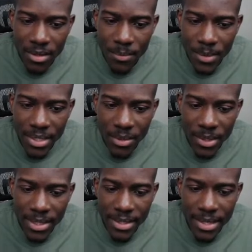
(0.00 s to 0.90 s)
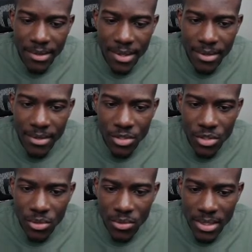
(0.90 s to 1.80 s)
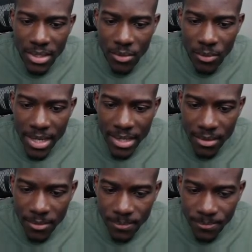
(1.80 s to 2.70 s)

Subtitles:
But anyway, down here to the uranium,